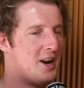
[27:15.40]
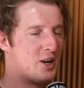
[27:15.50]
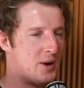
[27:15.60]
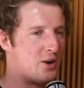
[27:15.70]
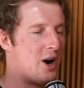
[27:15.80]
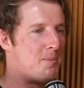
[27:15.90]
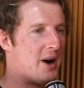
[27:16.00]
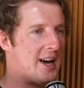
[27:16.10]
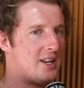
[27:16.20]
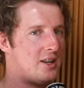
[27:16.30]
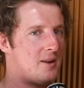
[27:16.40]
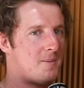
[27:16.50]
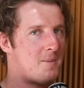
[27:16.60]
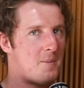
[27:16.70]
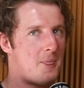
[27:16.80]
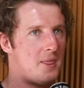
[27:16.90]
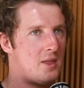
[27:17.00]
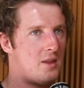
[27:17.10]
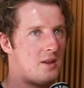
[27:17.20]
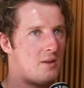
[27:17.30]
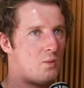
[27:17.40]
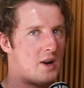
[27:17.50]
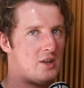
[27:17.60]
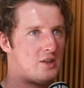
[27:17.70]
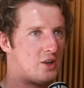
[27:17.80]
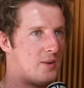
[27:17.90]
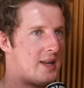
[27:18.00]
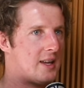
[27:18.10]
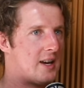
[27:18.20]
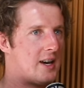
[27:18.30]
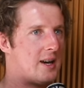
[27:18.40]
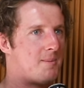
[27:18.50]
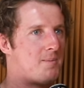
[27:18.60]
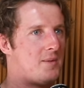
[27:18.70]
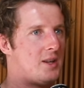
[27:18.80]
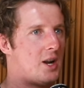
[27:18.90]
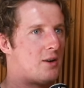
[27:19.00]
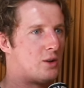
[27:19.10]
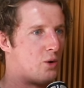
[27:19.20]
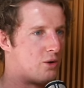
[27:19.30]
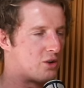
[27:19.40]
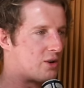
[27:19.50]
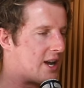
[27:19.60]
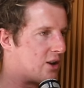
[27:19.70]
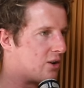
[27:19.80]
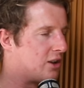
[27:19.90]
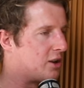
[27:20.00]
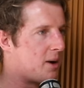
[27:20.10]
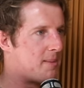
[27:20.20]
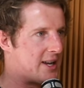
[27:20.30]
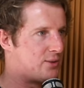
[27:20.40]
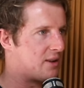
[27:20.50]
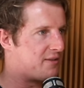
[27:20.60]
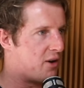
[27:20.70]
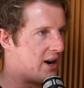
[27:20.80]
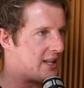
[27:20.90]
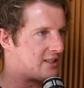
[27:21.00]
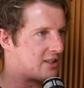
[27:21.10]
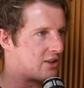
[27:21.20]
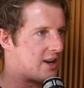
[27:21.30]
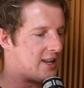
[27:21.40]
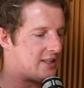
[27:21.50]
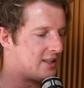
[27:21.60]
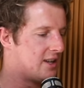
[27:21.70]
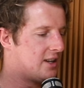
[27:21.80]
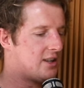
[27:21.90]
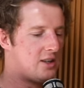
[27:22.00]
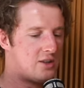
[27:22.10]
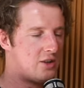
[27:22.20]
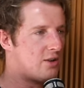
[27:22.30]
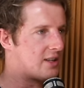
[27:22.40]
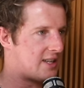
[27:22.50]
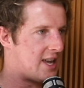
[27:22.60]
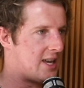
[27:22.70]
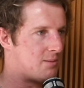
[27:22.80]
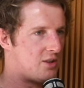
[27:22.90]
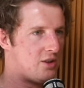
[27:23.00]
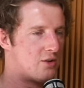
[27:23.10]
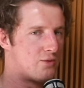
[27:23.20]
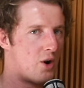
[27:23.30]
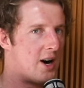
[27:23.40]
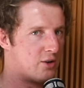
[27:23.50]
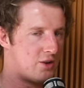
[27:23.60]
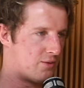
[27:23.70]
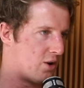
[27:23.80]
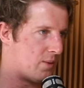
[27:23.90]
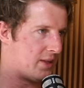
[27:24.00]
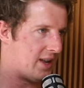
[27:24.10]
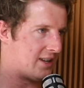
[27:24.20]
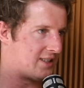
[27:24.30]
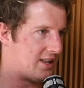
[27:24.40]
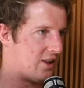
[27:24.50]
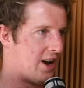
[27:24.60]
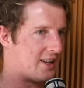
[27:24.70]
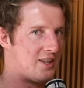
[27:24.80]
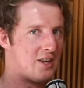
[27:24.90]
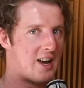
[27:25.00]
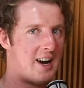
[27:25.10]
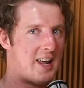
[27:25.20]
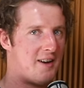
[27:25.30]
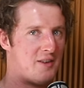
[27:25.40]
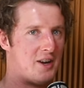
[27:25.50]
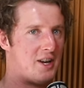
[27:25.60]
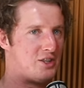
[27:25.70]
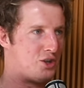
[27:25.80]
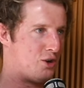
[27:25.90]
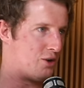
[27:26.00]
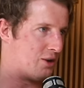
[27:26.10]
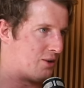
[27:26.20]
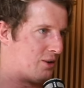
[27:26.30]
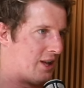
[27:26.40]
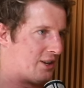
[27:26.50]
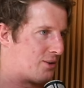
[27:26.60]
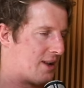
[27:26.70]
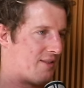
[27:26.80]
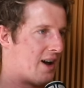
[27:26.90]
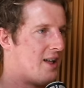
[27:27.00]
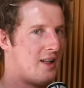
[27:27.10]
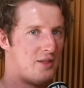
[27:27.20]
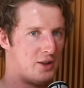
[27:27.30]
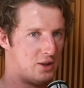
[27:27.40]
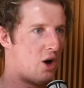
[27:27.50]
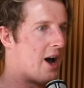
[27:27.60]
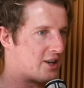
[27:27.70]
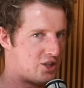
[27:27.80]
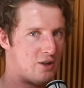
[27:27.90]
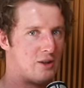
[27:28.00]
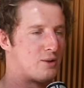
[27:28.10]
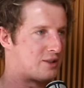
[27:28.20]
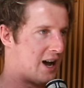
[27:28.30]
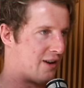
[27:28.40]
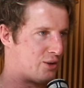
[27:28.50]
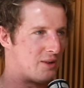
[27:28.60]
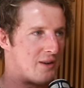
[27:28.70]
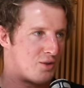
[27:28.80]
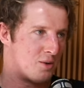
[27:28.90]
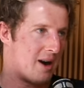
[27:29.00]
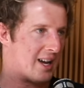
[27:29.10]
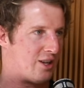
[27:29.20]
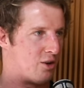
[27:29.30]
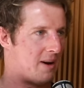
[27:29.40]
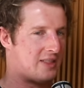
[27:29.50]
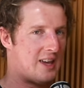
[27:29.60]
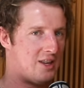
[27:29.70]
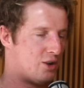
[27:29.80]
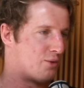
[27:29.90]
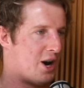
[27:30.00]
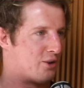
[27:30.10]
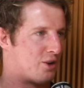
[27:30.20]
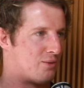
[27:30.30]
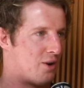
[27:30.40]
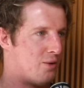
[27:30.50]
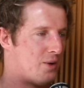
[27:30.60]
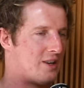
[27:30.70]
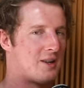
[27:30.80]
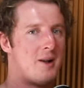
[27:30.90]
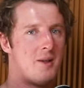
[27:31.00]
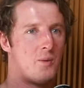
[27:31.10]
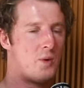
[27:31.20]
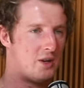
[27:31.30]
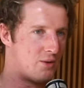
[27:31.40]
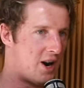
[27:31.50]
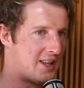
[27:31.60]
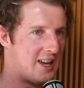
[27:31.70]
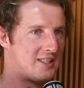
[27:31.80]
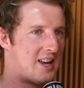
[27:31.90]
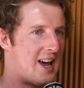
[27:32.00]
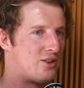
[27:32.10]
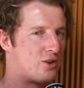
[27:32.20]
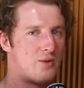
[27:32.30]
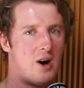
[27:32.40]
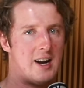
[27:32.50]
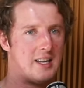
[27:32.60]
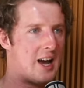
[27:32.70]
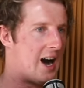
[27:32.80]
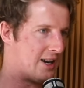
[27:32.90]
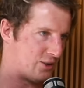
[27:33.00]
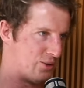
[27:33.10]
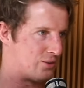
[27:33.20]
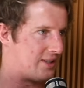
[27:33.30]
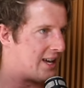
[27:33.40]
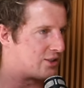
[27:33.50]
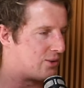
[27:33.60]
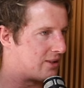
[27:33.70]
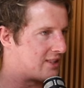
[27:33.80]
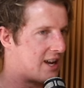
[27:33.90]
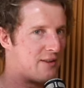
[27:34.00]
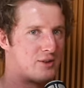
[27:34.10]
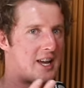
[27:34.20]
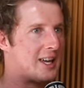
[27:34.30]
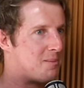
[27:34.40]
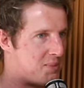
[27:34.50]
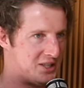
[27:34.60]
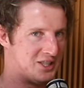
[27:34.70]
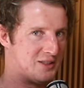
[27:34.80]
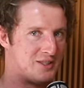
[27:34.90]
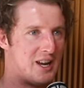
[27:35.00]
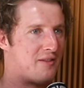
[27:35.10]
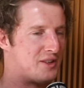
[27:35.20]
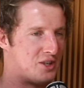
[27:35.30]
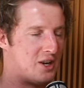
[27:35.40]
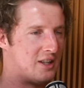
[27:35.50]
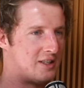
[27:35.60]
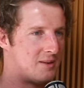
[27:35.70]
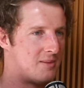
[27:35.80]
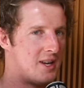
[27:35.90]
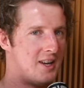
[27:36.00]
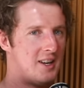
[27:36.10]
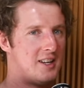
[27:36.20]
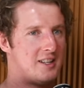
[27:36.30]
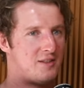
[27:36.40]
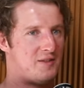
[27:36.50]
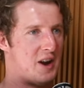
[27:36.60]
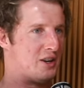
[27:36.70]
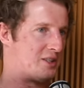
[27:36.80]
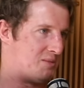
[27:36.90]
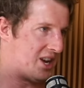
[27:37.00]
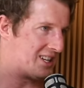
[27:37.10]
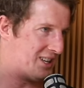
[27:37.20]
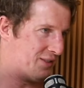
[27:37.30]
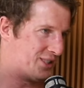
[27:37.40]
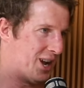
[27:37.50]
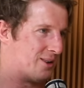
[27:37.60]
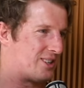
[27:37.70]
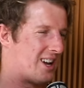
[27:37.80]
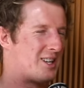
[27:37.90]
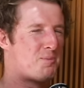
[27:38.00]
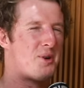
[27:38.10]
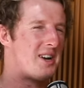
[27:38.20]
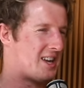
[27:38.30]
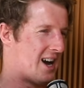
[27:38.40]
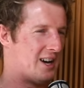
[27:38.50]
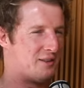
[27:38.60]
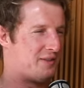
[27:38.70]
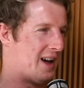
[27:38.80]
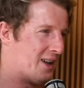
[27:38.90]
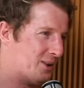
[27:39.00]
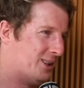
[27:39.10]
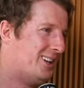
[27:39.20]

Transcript: And I went, all right, but when you're doing a law degree or a lot of my mates are doing finance degrees, you do your exams, you're right or you're wrong with an answer. Like you can't have a tutor or a lecturer or whatever that likes you, that looks after you and gives you a mark here or a mark there, you're right or you're wrong. Whereas when you're writing essays or writing articles, that sort of stuff, or taking pictures of stuff for journalism, it's very subjective. So it's like, it's pretty hard to fail.